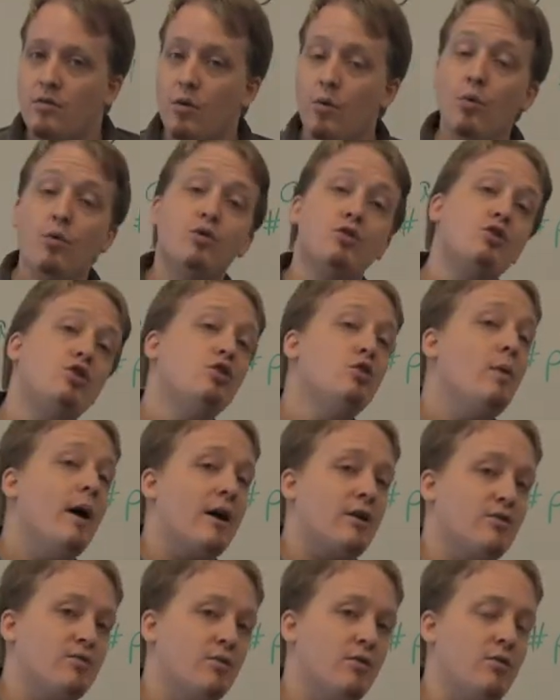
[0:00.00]
or 2
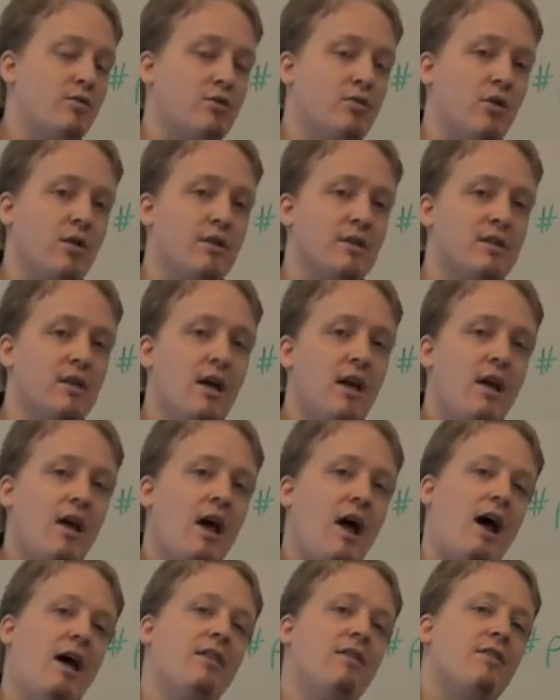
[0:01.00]
extra neutrons.
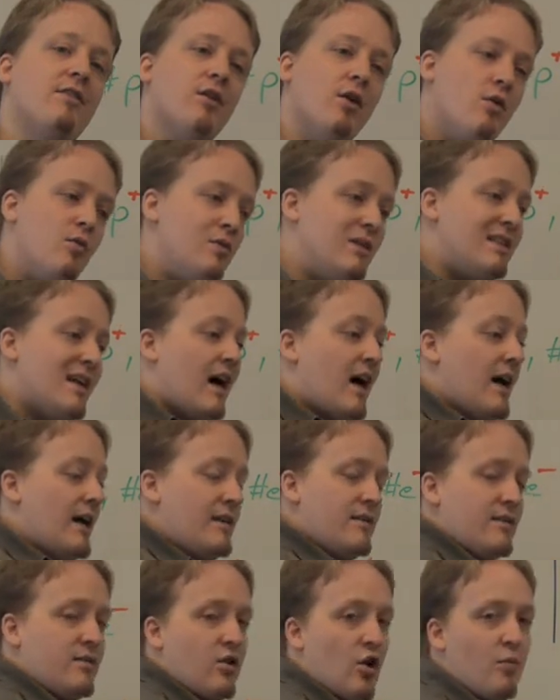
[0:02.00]
And those
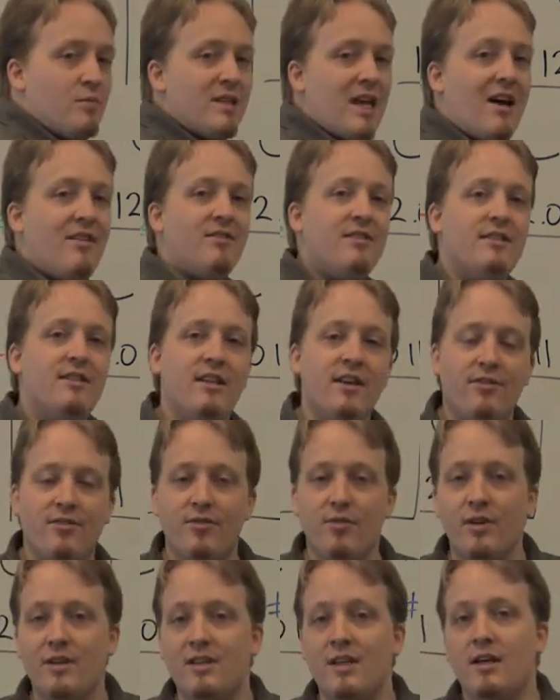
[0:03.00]
isotopes have
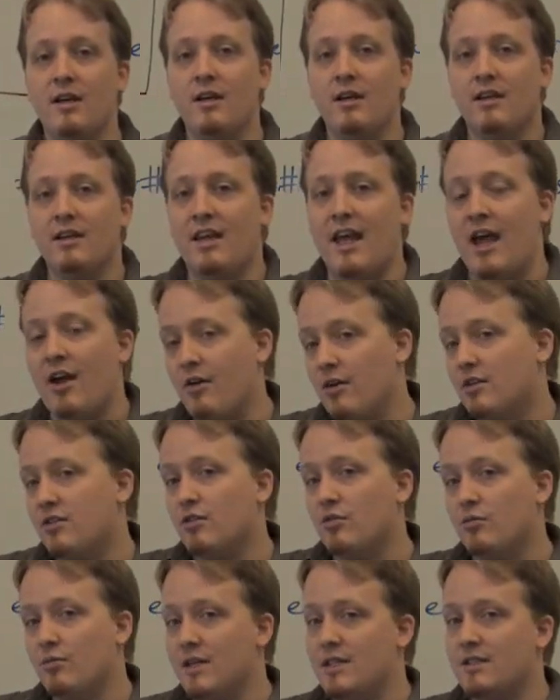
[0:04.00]
different
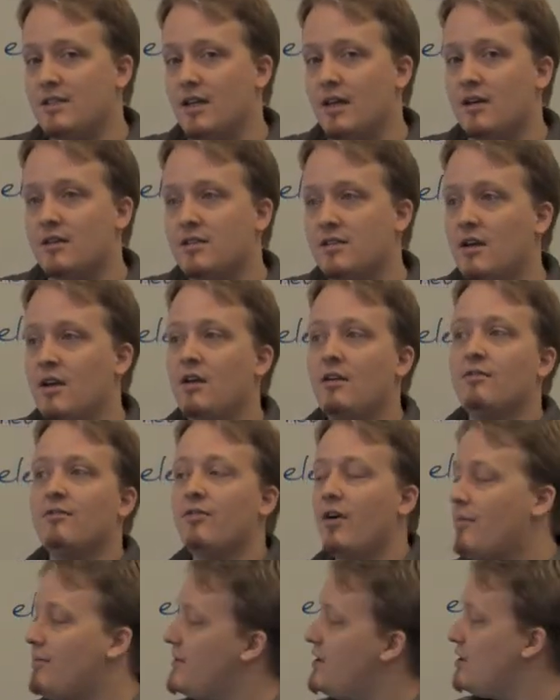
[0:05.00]
characteristics
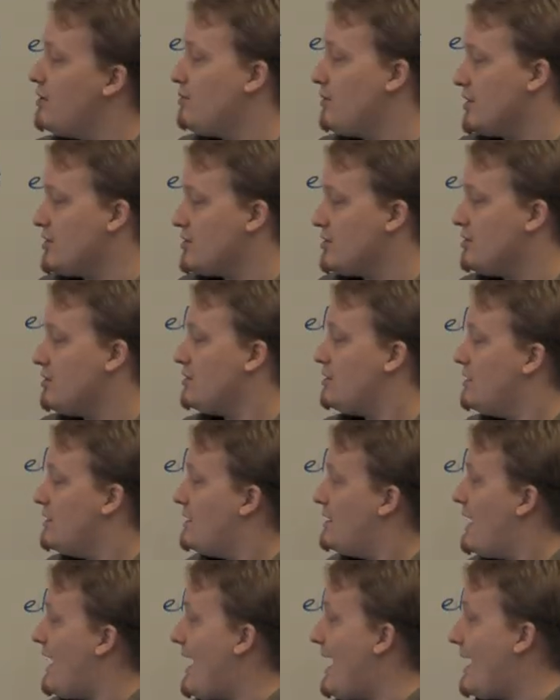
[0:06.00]
from the original
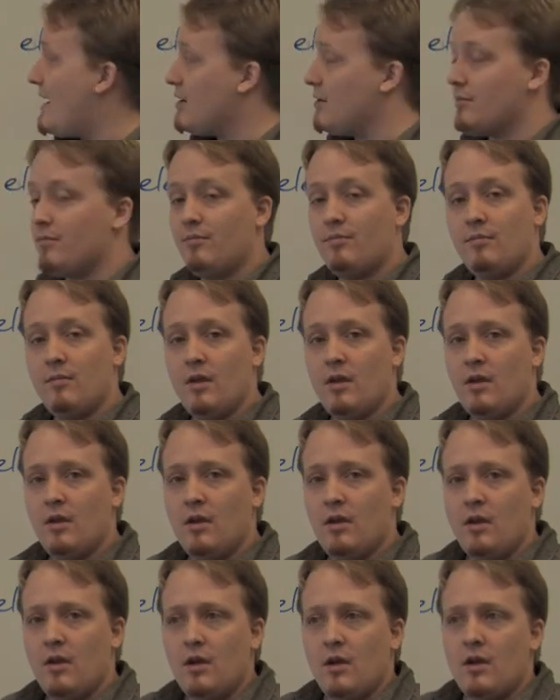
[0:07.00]
atom.
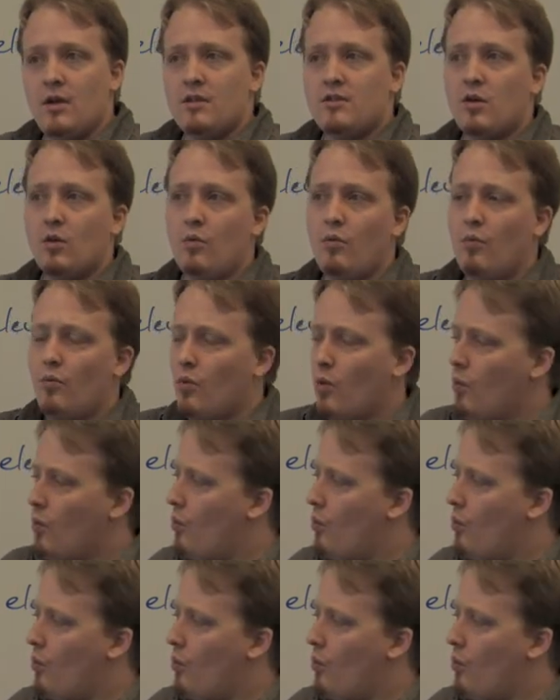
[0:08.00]
So